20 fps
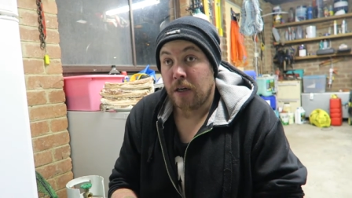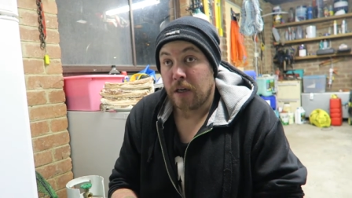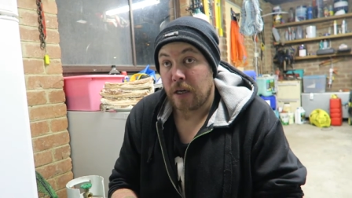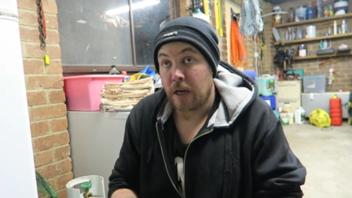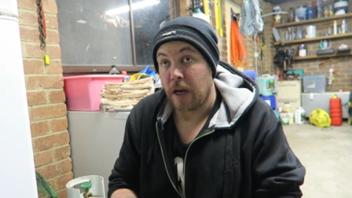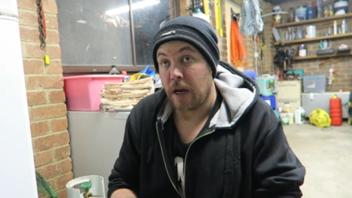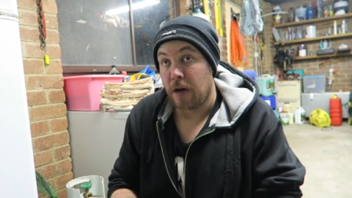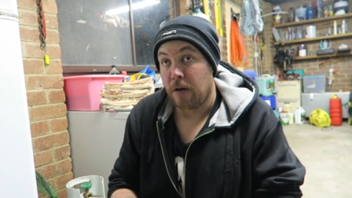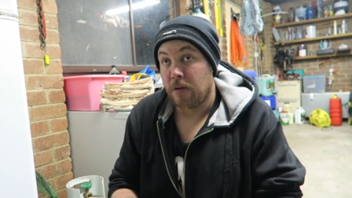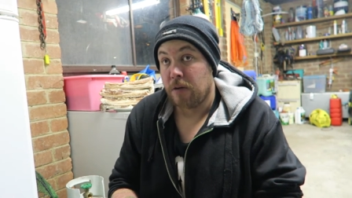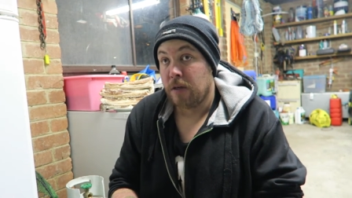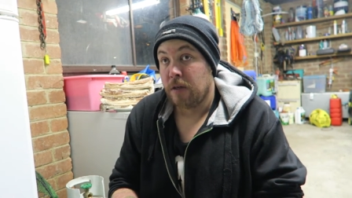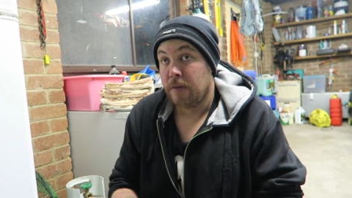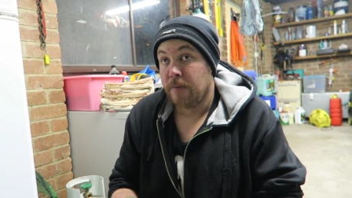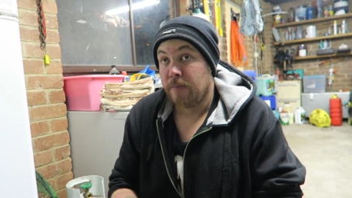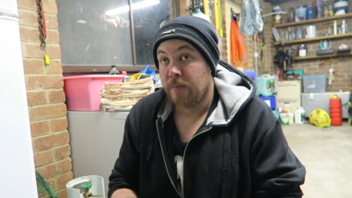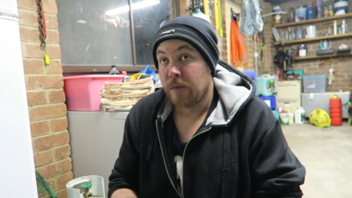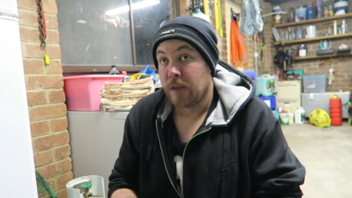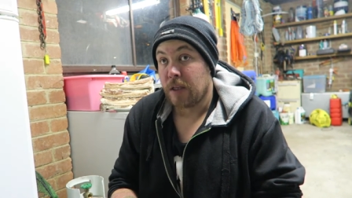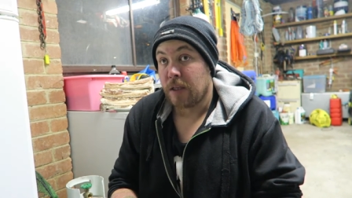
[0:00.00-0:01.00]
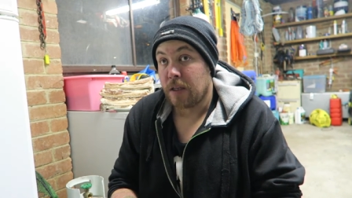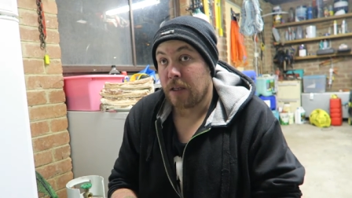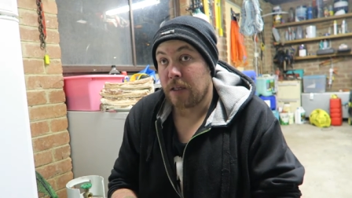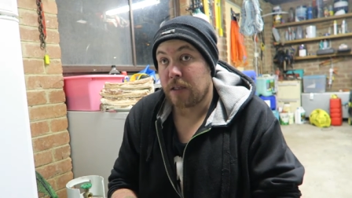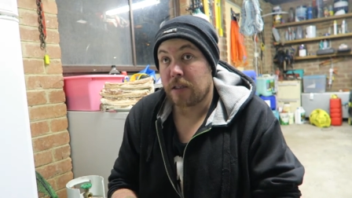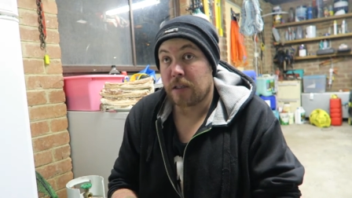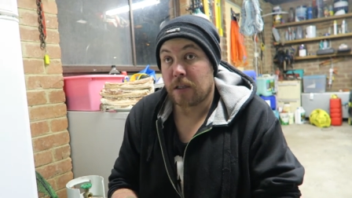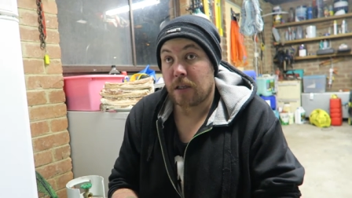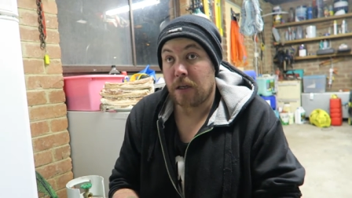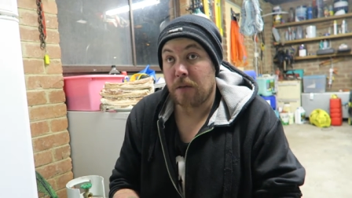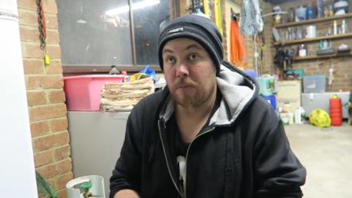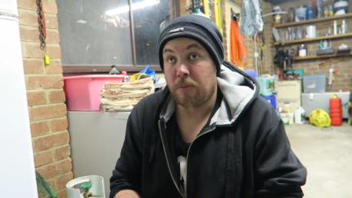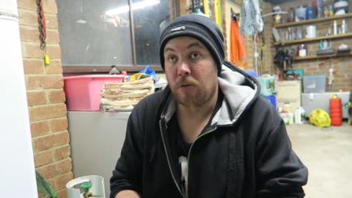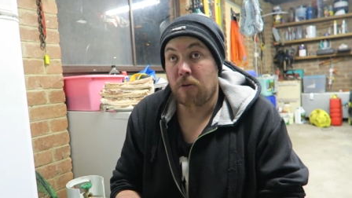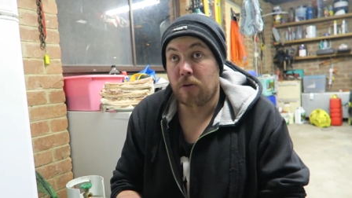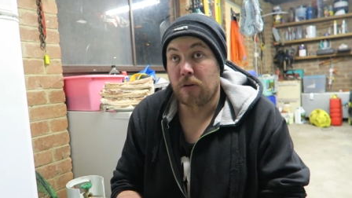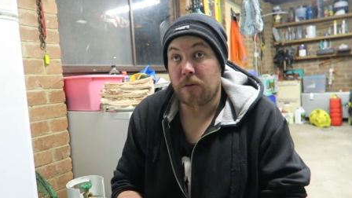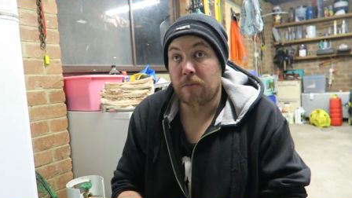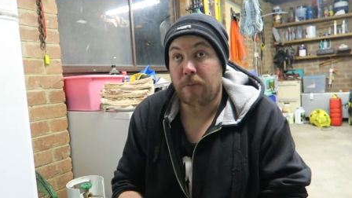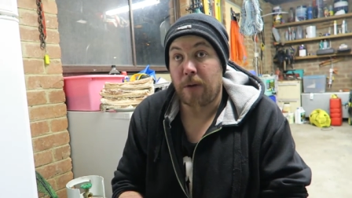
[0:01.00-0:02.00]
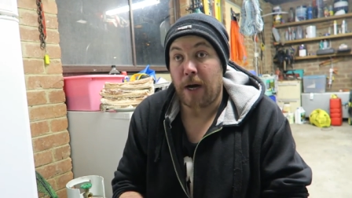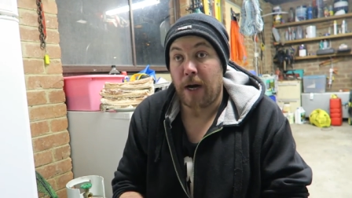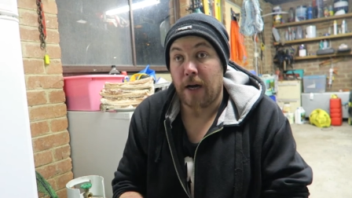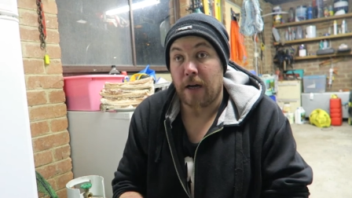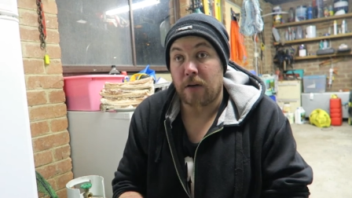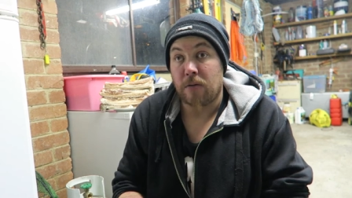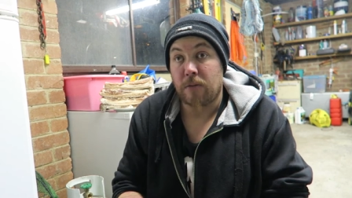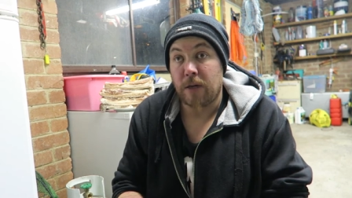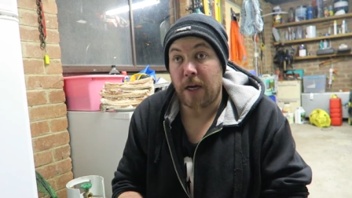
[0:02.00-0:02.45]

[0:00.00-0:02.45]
Now, this is the important part.